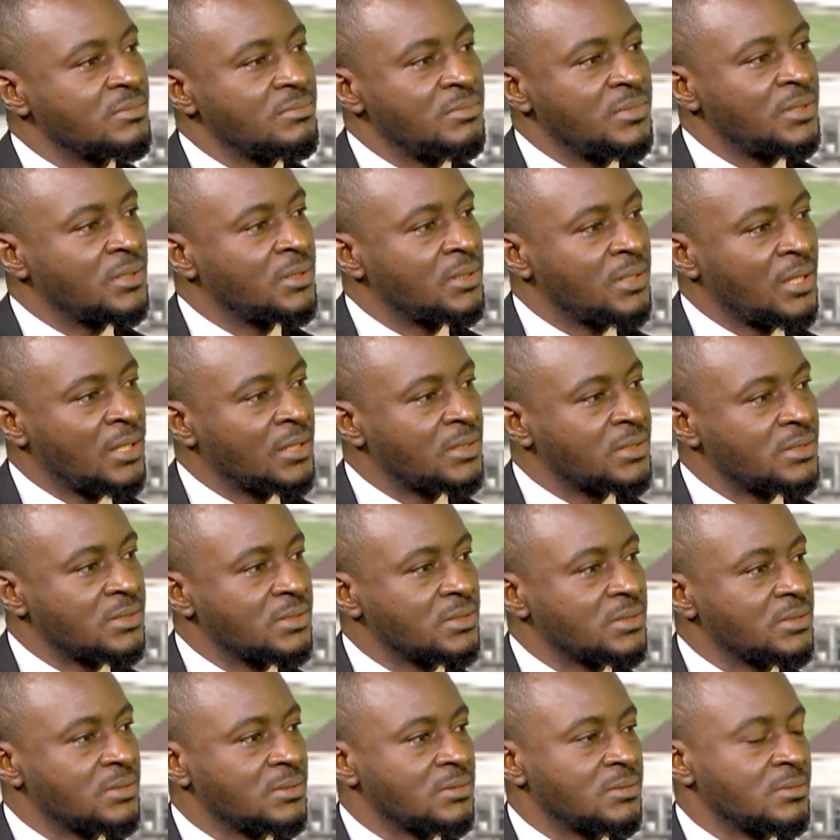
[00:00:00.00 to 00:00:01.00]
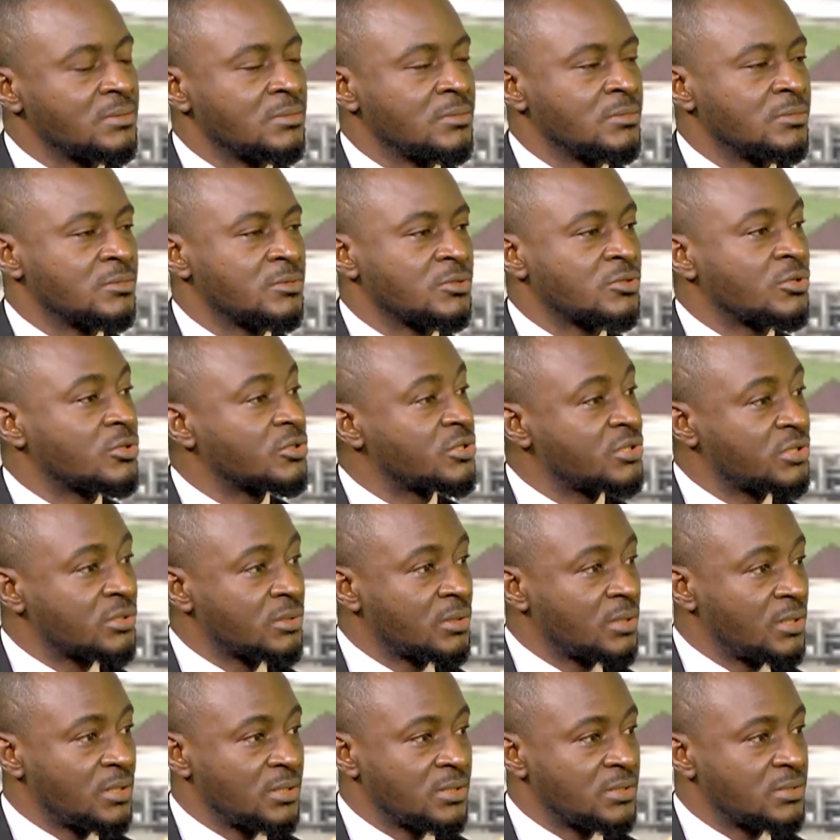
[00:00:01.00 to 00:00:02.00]
mean that such
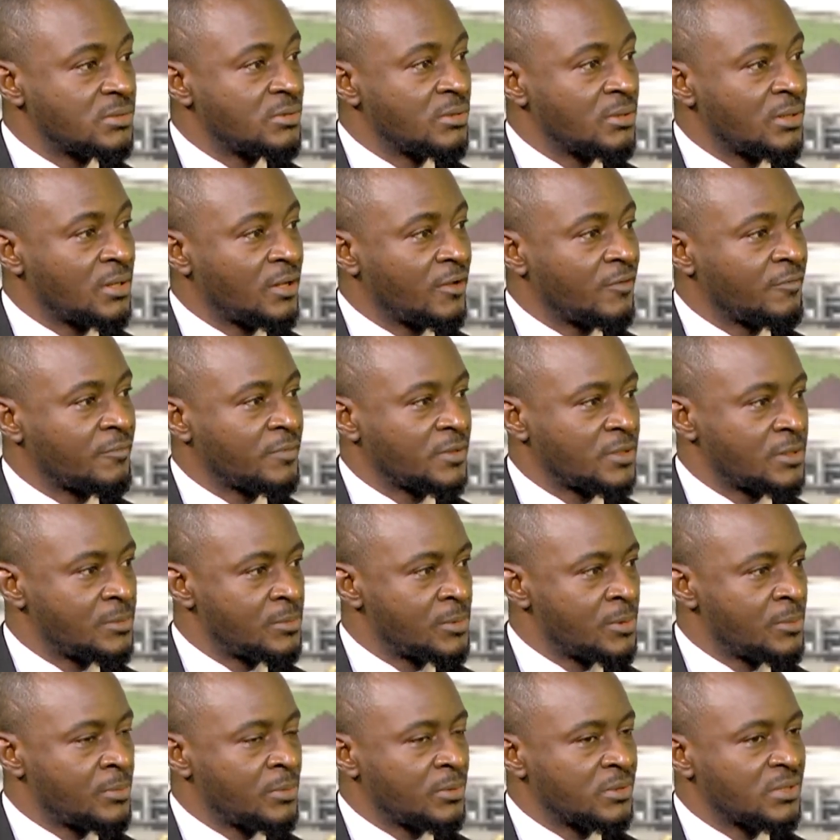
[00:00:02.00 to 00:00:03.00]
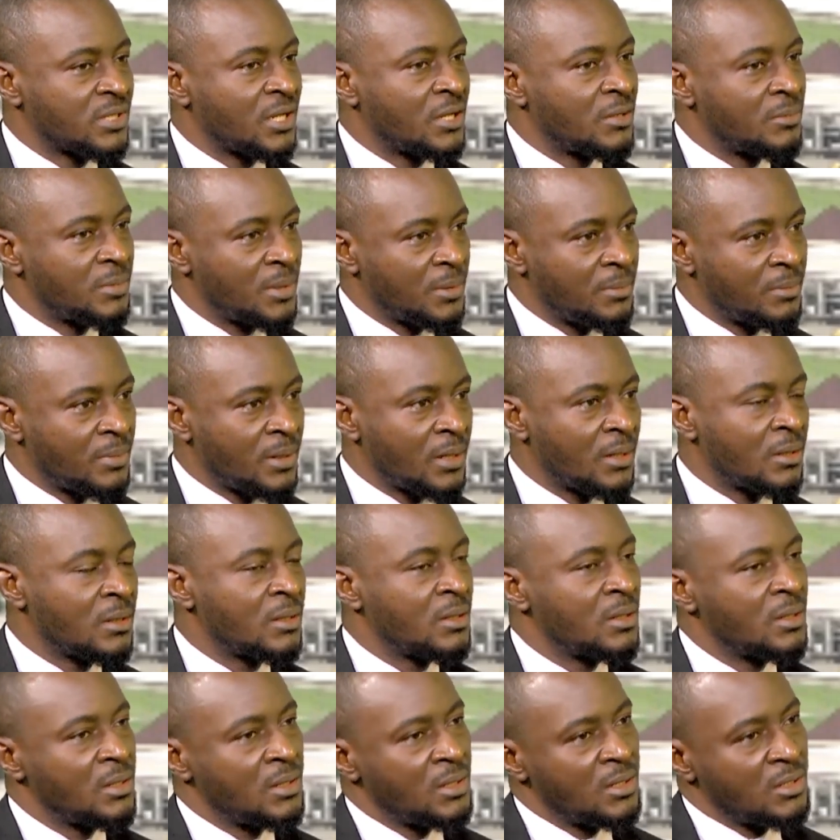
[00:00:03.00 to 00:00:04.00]
kids don't have cerebral palsy. I remember
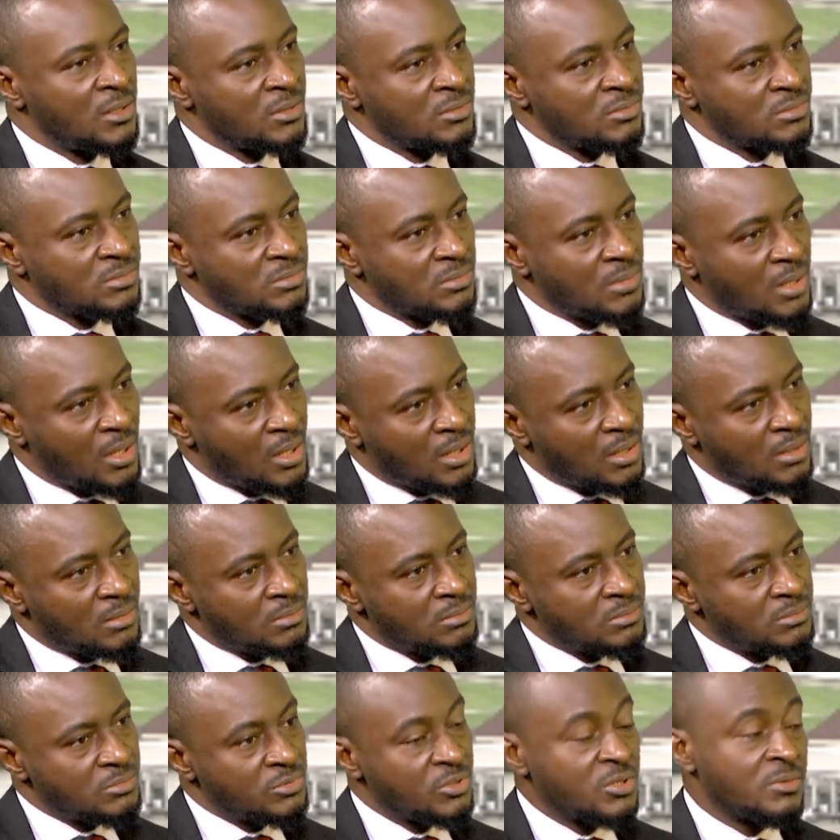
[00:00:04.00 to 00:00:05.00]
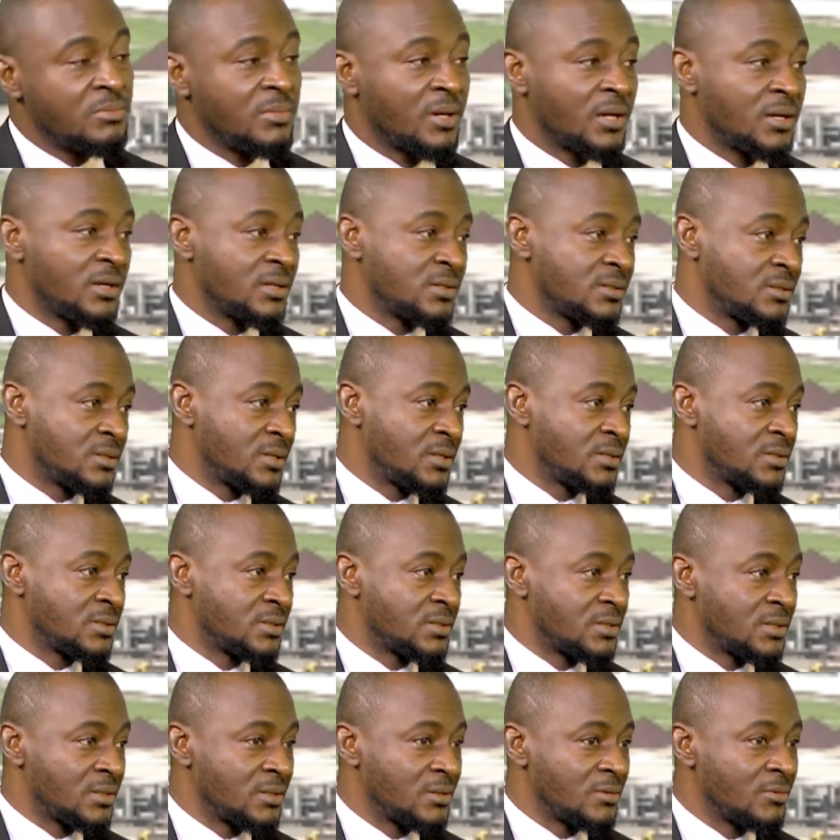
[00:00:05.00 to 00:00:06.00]
during my
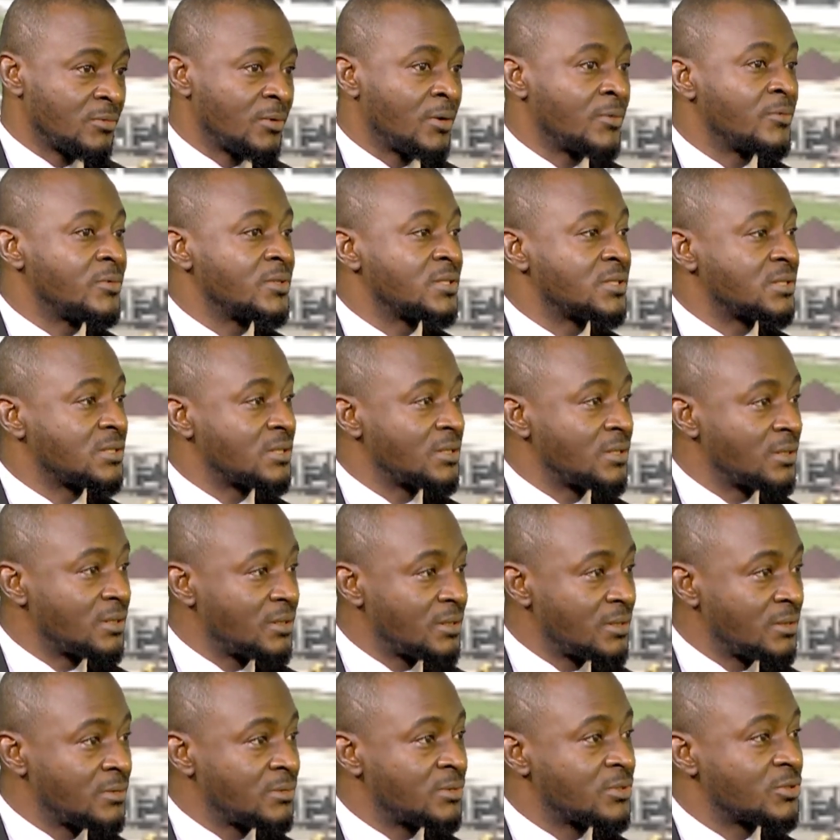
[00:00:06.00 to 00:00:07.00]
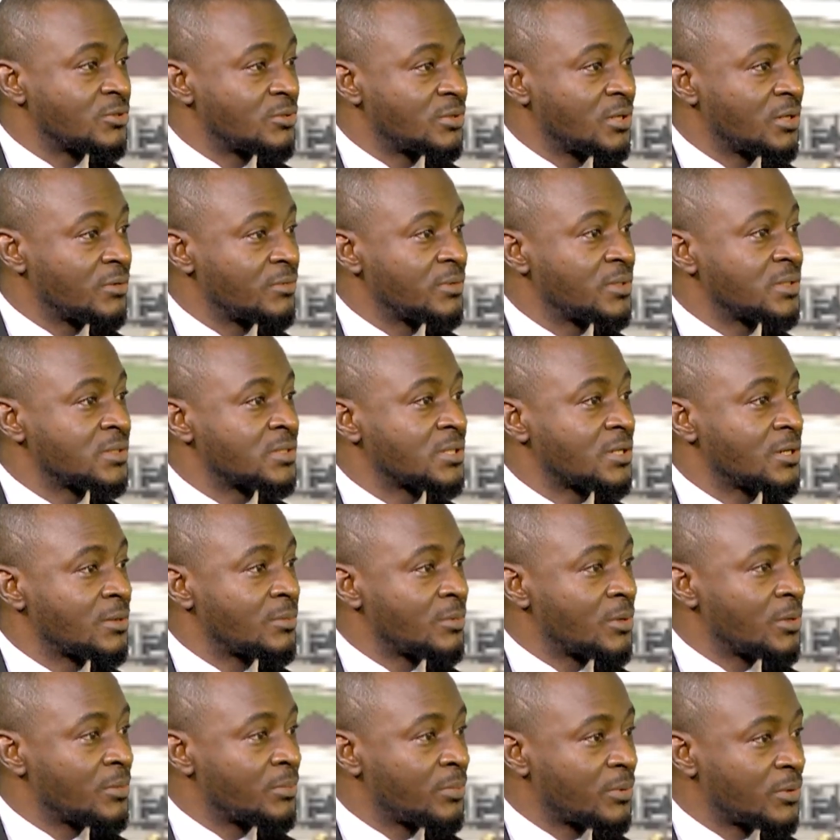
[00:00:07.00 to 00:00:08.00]
residency, when we see children with
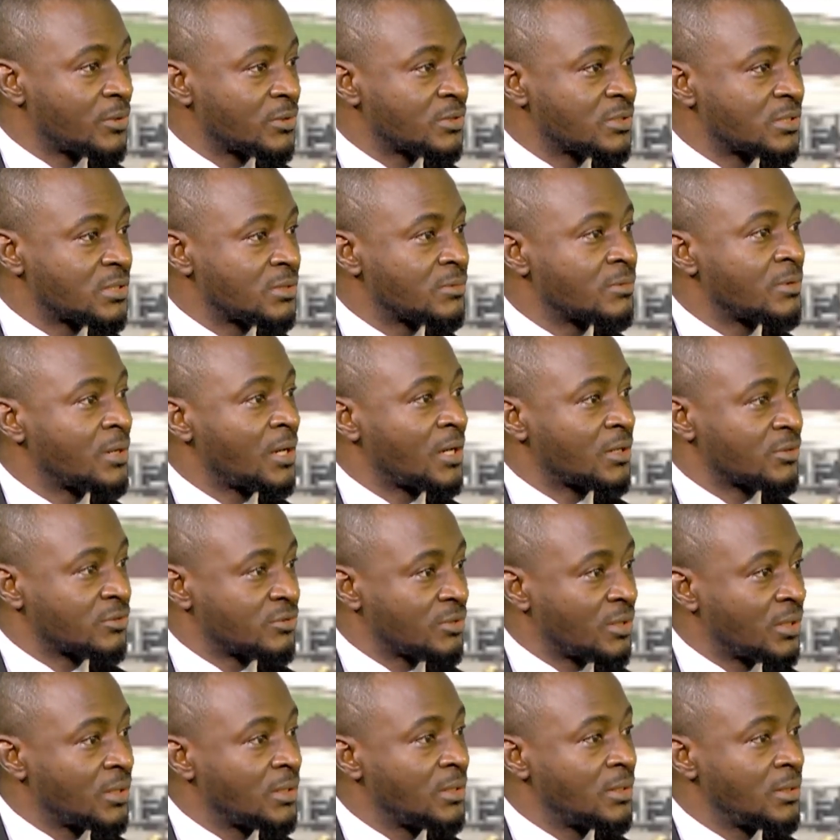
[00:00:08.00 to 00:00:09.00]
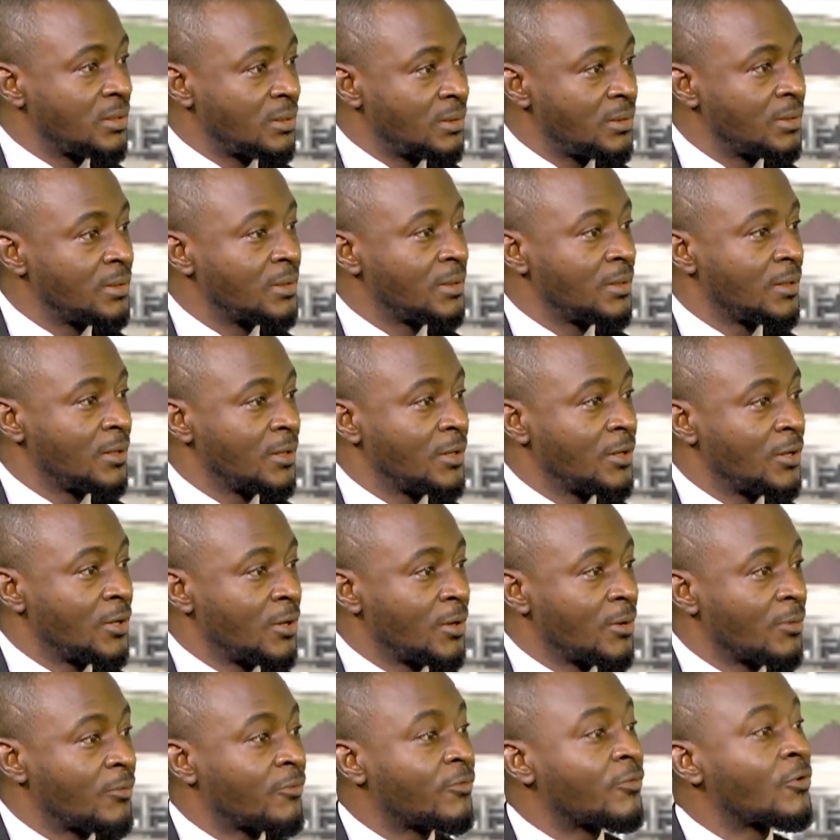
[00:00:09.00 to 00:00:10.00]
cerebral palsy, we actually,
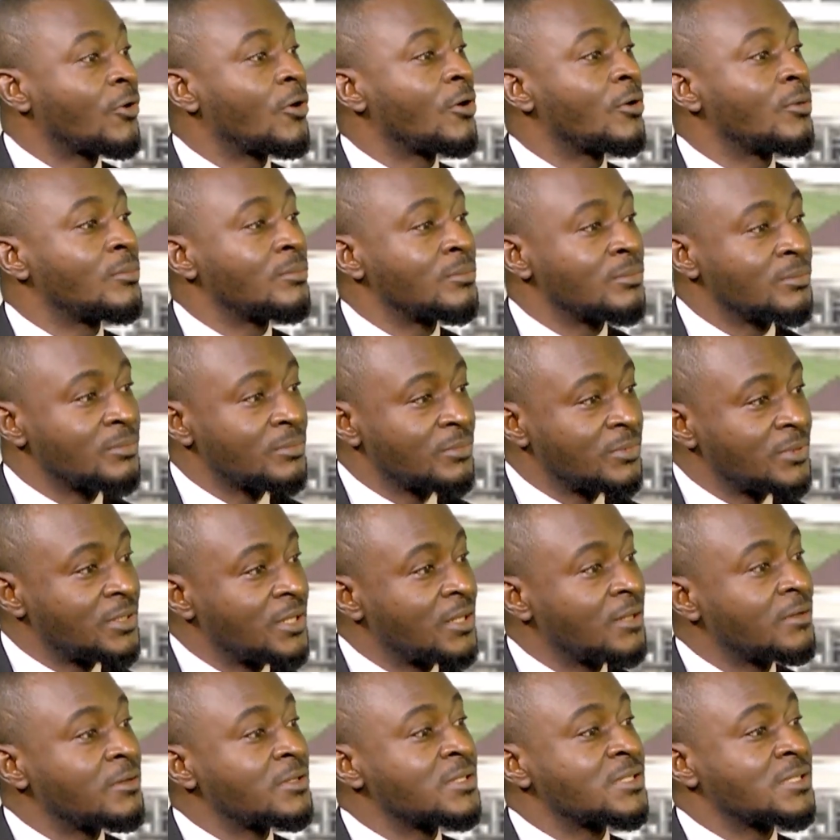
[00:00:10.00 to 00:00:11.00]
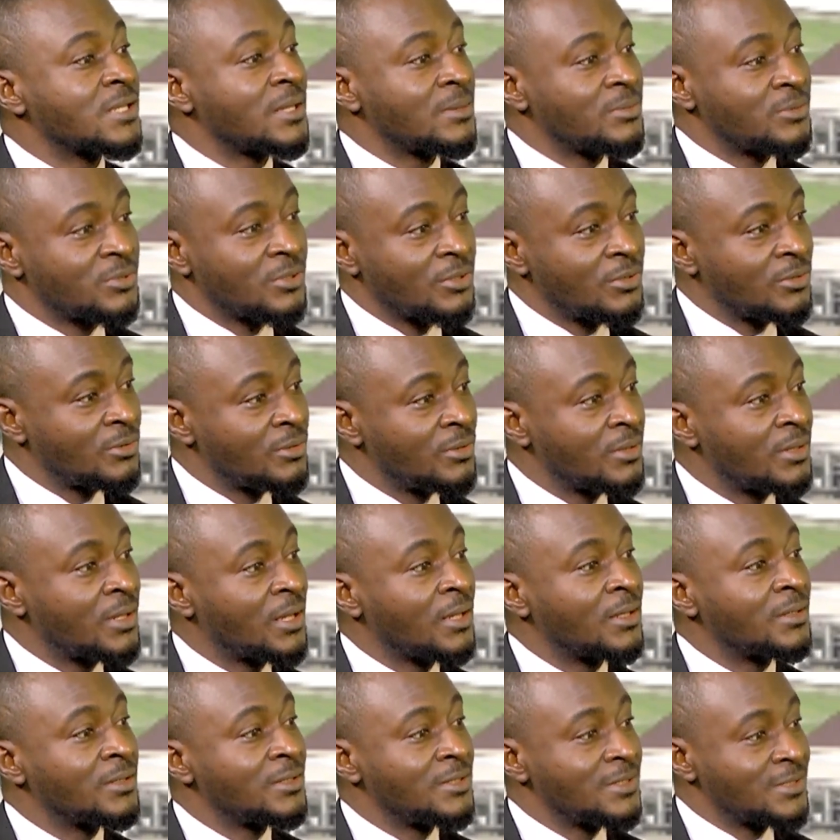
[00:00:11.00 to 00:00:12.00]
from the reception, you know
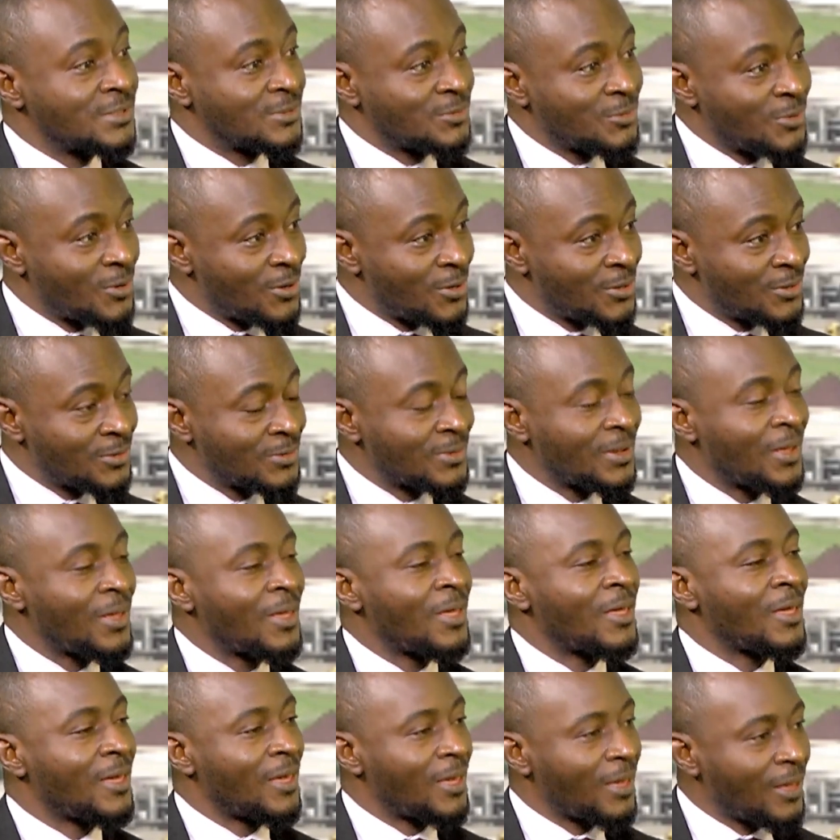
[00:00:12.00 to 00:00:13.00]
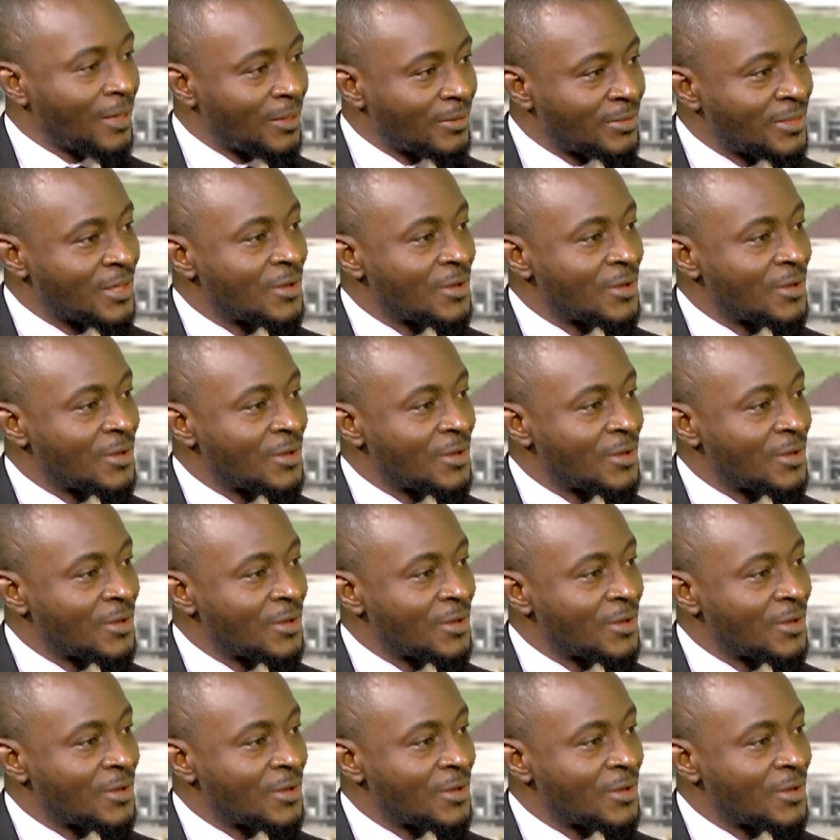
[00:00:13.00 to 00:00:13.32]
that this one, the